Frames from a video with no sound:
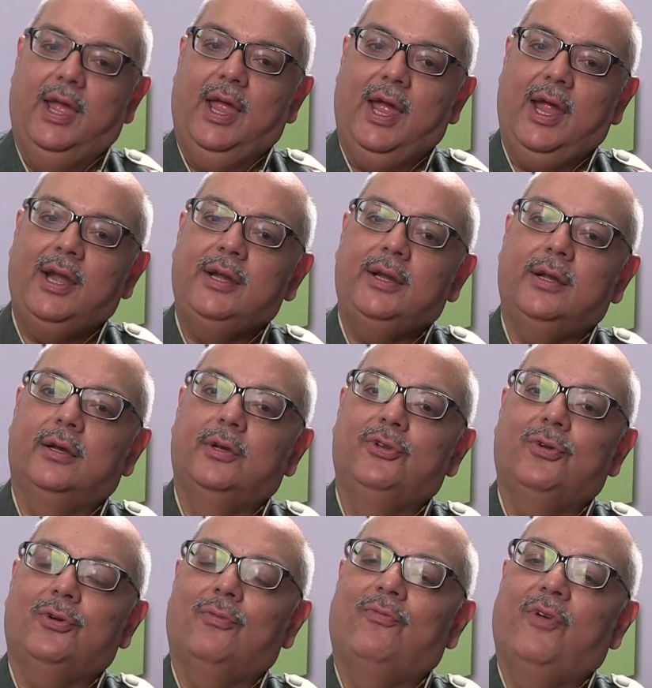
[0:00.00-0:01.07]
And
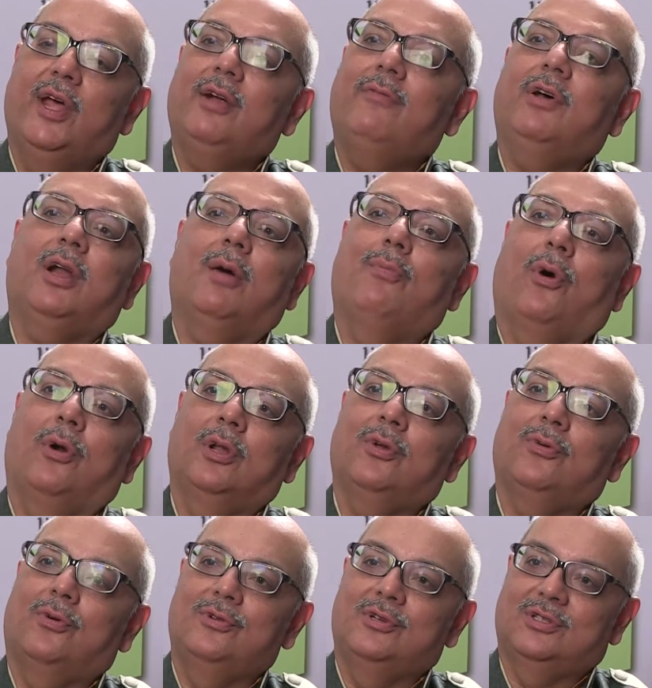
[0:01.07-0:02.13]
you know, wherever a border
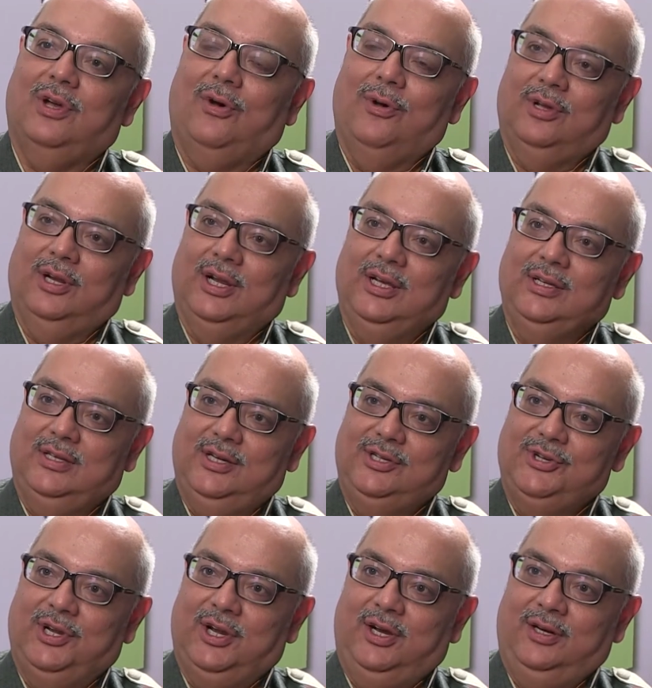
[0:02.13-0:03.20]
roads
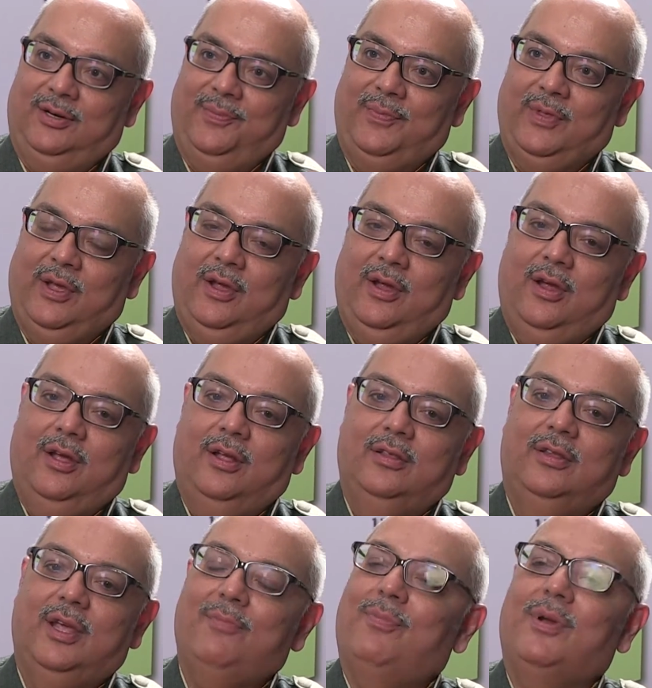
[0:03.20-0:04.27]
organization are,
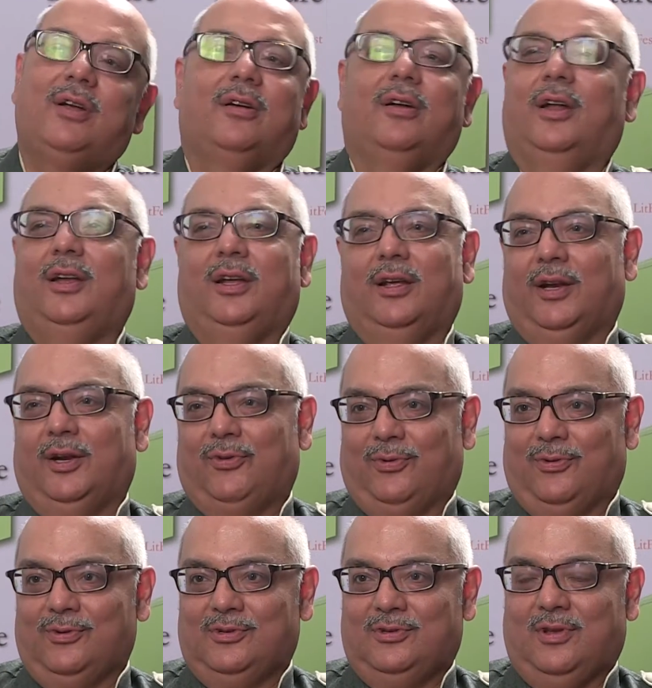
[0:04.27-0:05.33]
they build really great
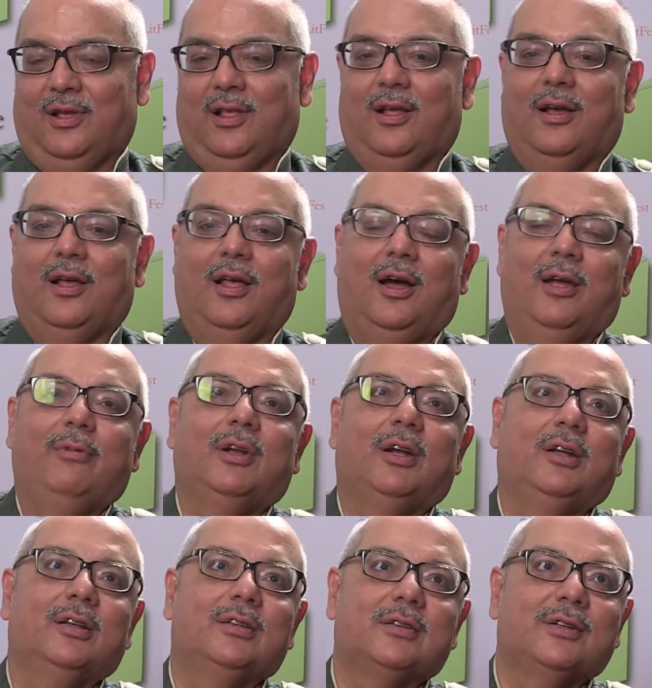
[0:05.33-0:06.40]
roads. I mean, a
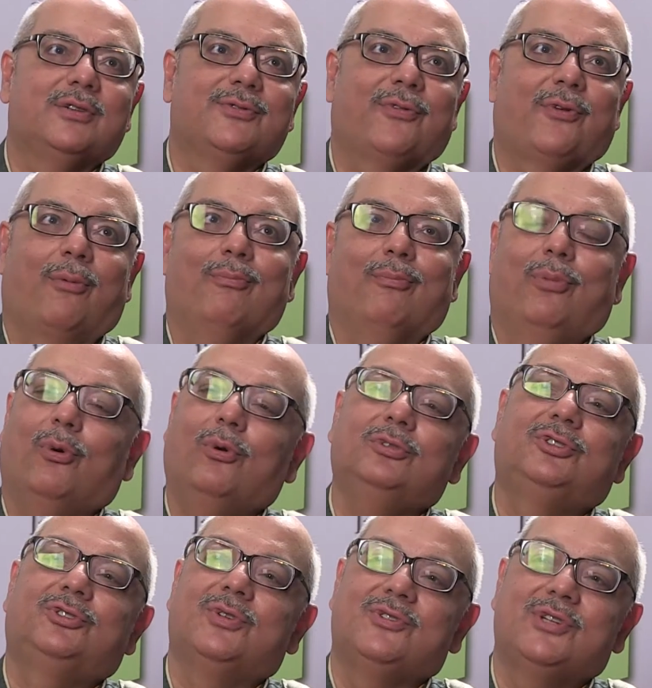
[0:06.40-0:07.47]
distance from
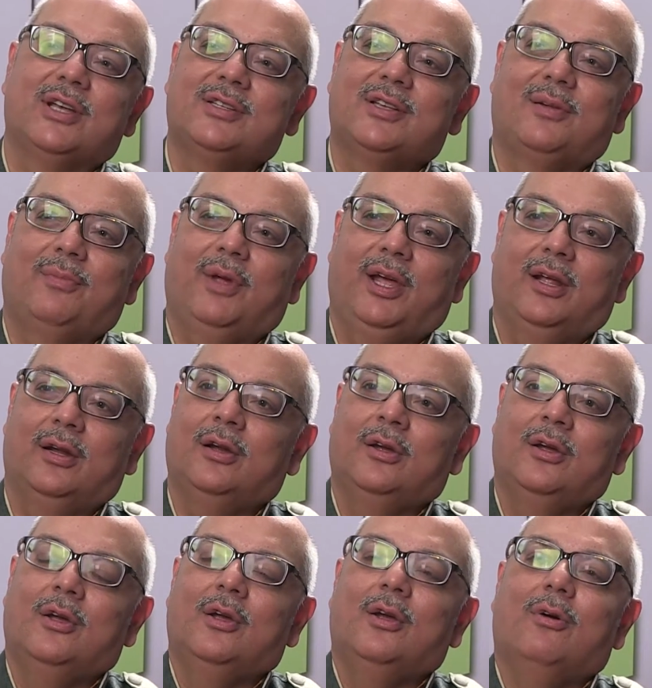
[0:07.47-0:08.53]
Bhuj to Jaisalmer
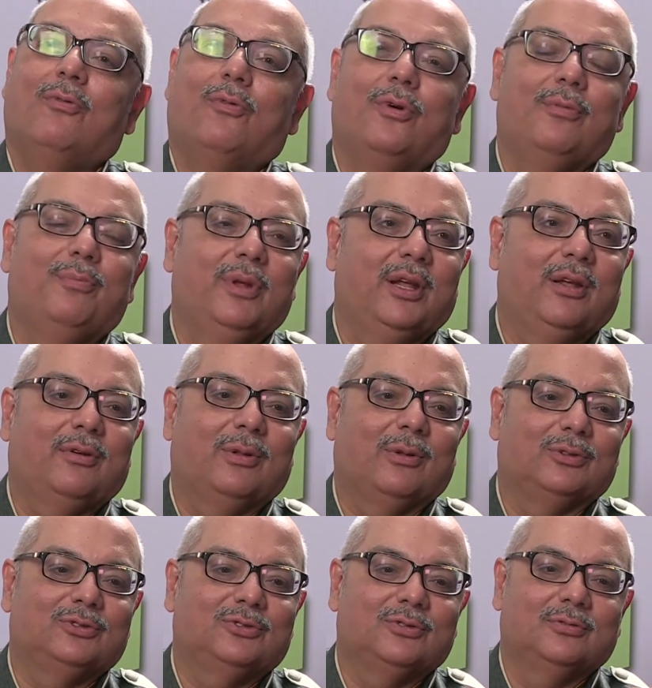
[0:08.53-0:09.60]
would be
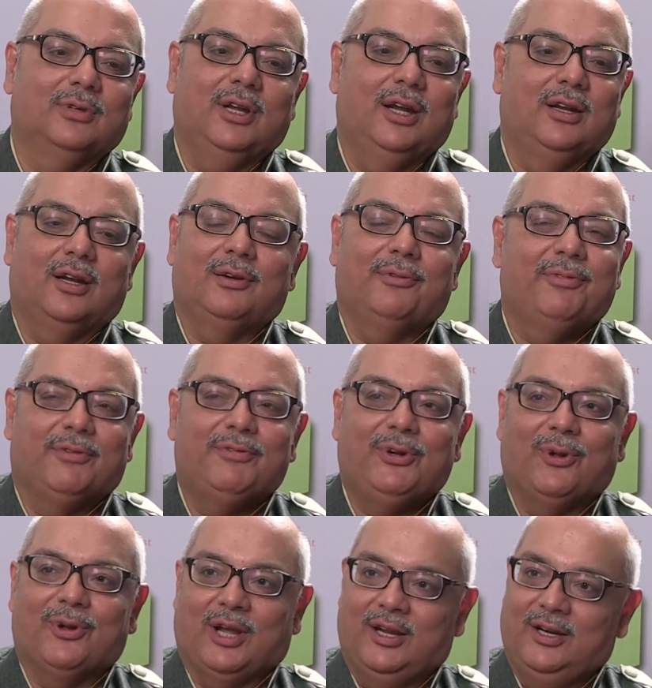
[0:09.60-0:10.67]
close to 850
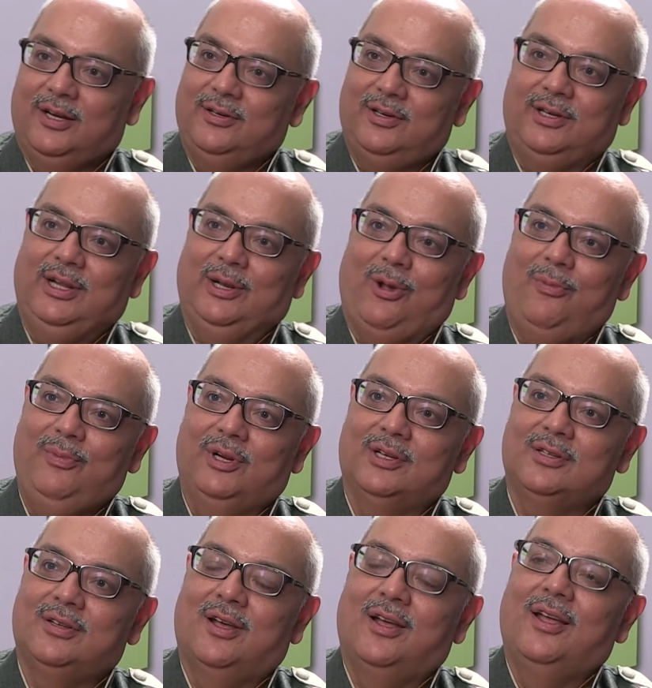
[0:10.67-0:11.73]
or 900
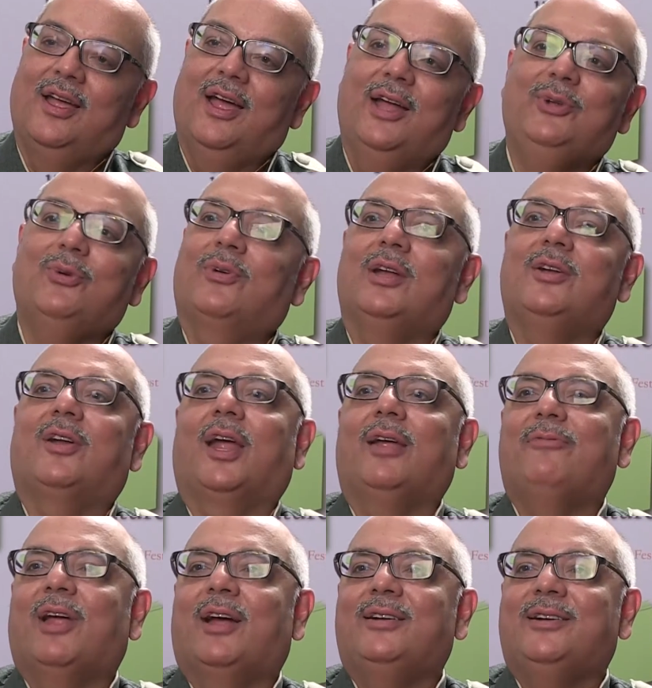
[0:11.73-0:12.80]
kilometers. And you can
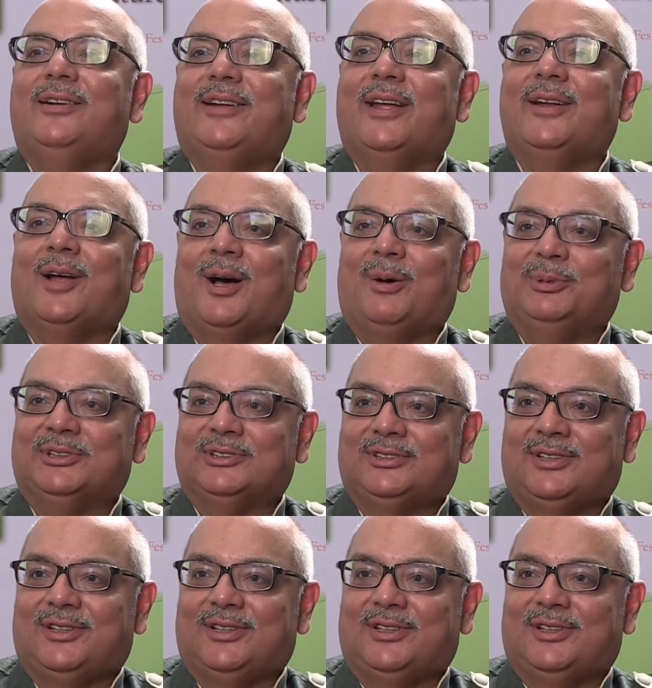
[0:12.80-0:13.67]
drive that in 10 hours.